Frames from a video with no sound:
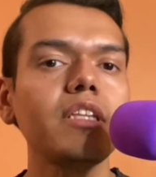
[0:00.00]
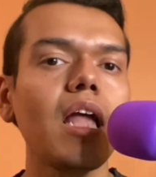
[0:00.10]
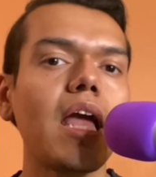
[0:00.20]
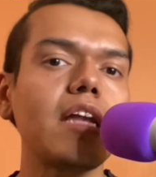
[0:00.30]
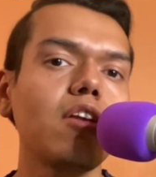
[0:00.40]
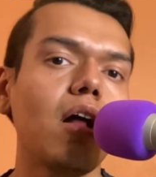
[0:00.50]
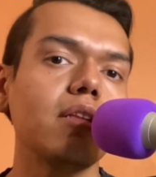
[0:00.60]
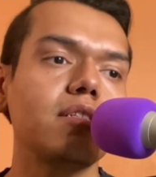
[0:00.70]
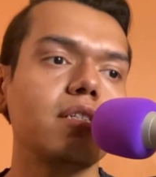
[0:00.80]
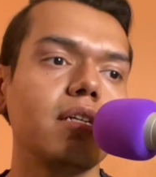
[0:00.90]

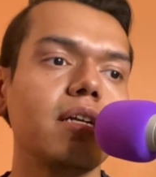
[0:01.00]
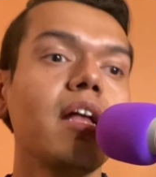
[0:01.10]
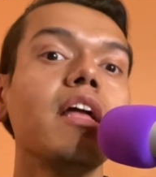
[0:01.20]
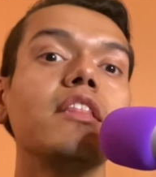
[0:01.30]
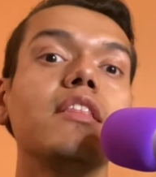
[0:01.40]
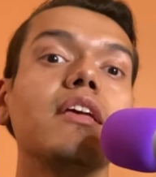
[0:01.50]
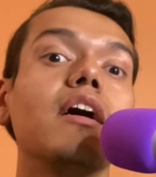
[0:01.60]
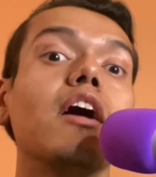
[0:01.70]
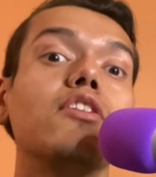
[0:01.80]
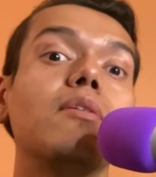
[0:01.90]
acknowledging the
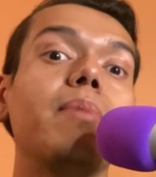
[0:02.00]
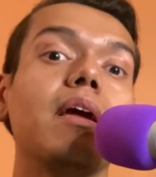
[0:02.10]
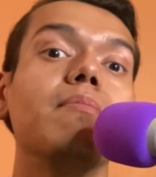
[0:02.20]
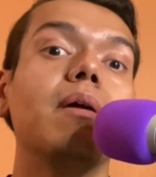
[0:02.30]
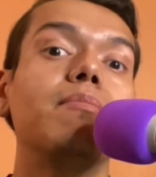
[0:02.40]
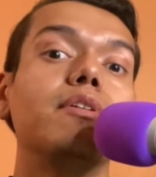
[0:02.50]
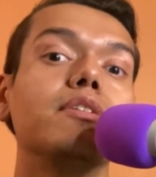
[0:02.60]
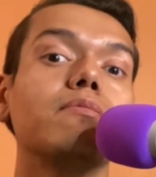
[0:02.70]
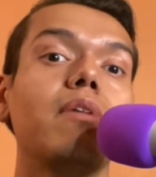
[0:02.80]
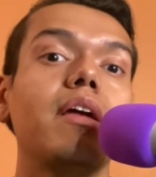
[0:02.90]
other band
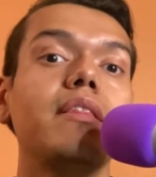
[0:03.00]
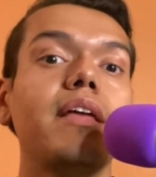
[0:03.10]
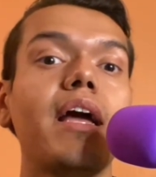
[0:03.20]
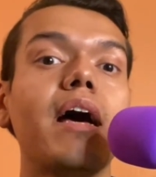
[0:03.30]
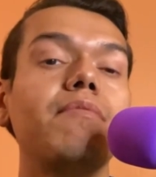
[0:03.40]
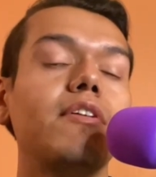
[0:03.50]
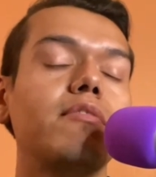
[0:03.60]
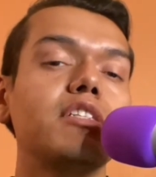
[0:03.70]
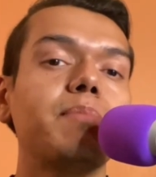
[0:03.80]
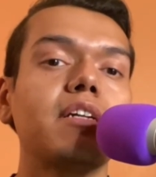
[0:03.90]
members when they have their
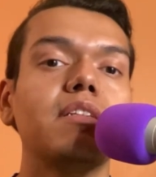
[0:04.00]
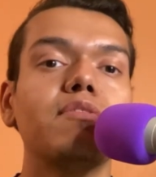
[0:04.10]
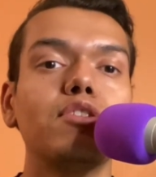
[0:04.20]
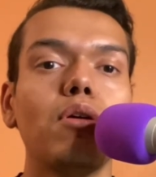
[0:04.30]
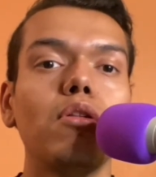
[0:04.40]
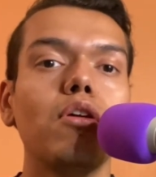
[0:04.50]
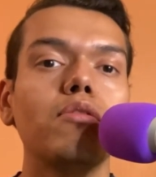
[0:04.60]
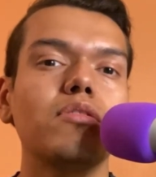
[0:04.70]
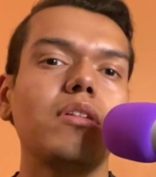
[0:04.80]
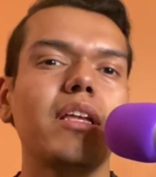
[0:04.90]
respective
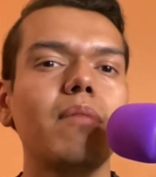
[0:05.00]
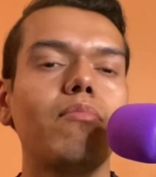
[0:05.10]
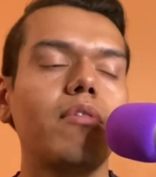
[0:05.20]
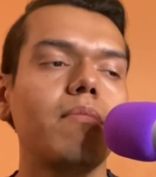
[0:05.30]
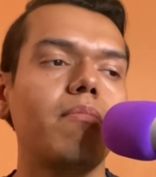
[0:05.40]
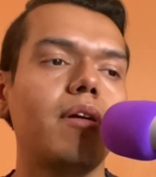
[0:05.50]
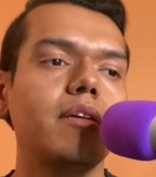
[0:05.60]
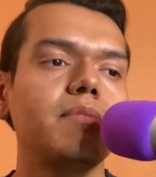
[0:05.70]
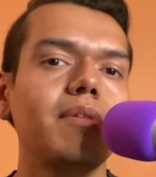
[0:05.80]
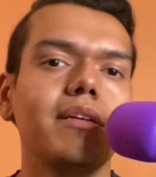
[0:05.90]
solos or like important
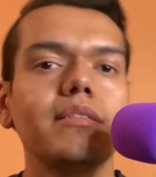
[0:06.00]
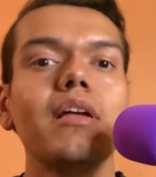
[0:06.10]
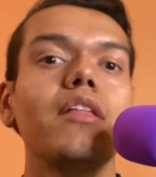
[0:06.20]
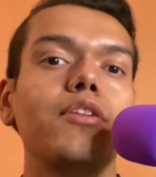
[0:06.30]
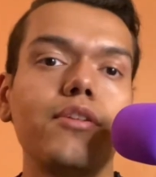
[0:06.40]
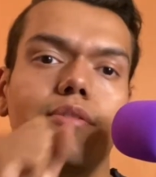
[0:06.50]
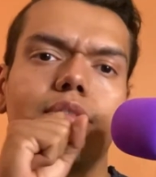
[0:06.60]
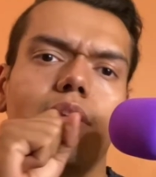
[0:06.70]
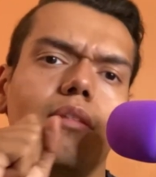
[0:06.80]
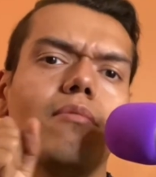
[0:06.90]
parts, because they're
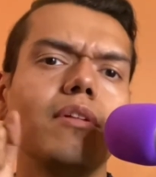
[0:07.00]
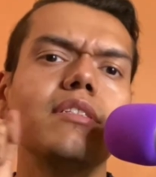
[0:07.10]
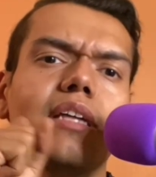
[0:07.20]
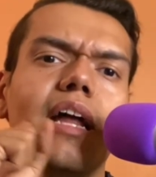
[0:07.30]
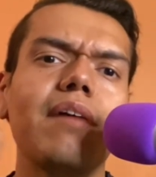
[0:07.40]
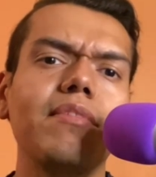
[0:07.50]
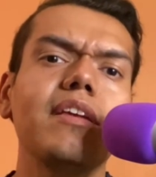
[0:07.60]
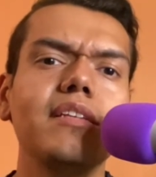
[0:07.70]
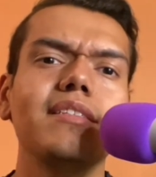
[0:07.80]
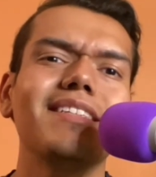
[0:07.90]
usually the ones that have
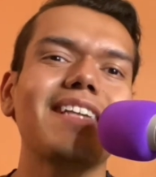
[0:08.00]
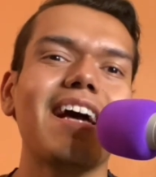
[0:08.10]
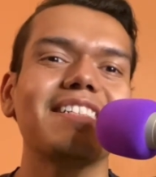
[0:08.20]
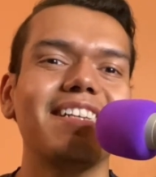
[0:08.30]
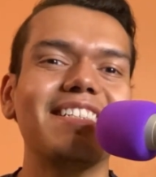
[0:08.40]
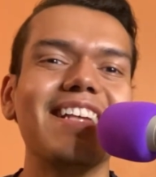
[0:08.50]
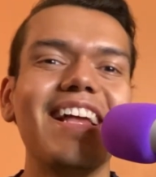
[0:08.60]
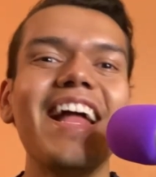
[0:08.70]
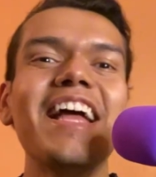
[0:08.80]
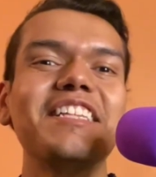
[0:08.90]
the easiest access
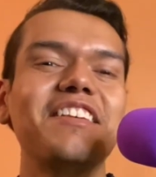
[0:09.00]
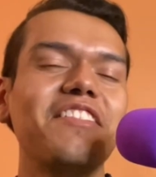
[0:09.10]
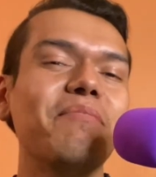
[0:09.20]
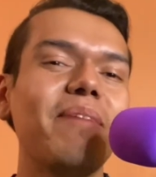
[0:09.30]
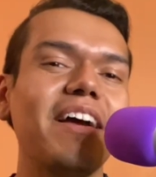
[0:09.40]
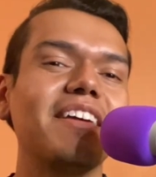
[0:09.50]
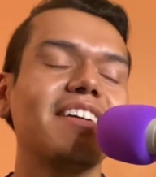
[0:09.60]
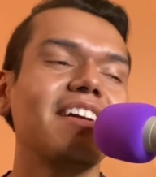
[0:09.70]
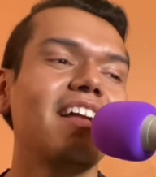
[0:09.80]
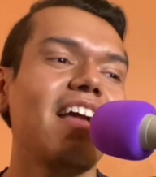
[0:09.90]
to the
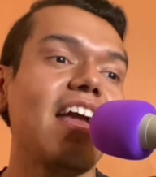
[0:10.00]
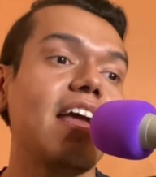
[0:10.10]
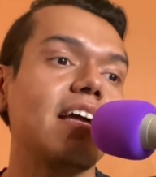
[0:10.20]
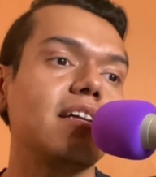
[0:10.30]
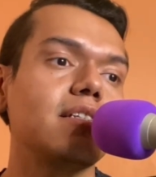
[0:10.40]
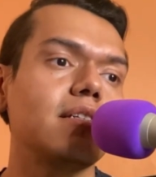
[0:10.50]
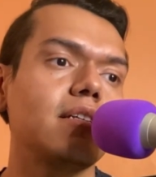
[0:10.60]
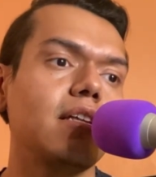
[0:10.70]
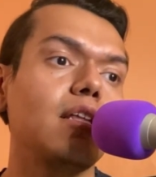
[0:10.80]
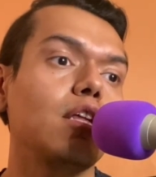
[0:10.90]
mic. And
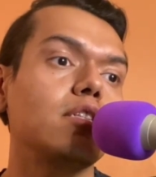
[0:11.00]
it,